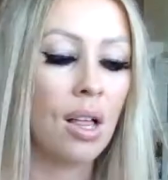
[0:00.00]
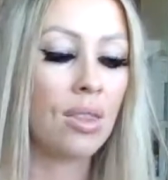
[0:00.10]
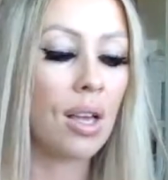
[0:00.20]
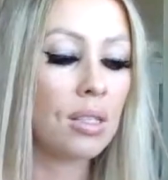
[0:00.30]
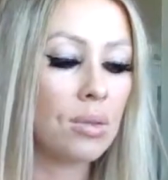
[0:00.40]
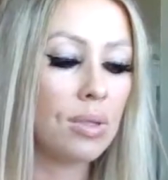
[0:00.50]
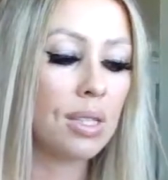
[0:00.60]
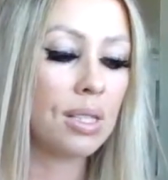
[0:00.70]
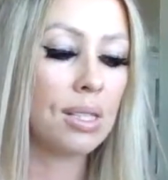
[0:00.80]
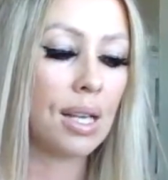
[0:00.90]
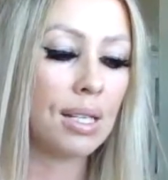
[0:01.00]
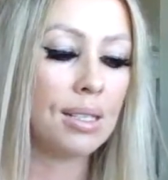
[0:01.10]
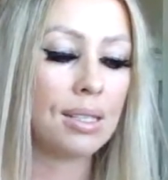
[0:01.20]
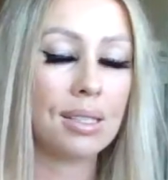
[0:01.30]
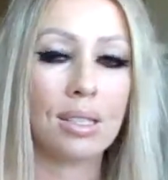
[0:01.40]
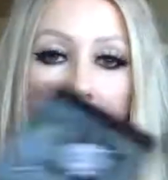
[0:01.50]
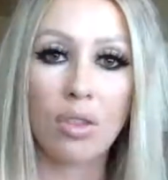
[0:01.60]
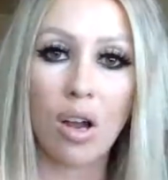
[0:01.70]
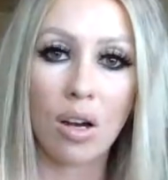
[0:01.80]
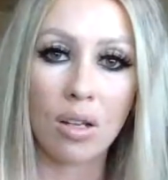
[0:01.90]
That's what this is the death
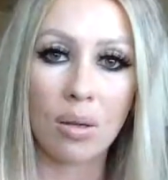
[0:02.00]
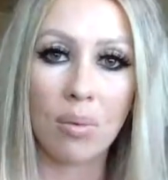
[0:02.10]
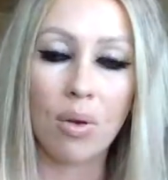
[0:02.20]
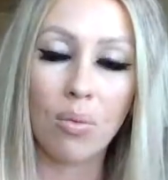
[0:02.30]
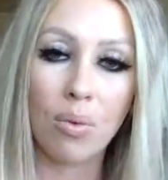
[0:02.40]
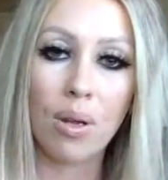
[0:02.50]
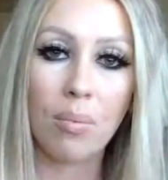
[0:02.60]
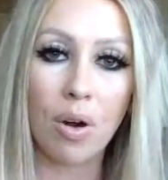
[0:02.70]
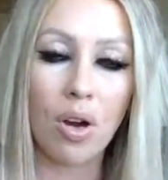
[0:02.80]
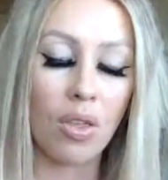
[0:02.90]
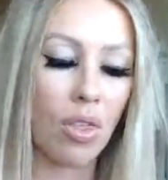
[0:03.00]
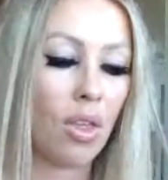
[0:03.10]
card. It can be a rebirth.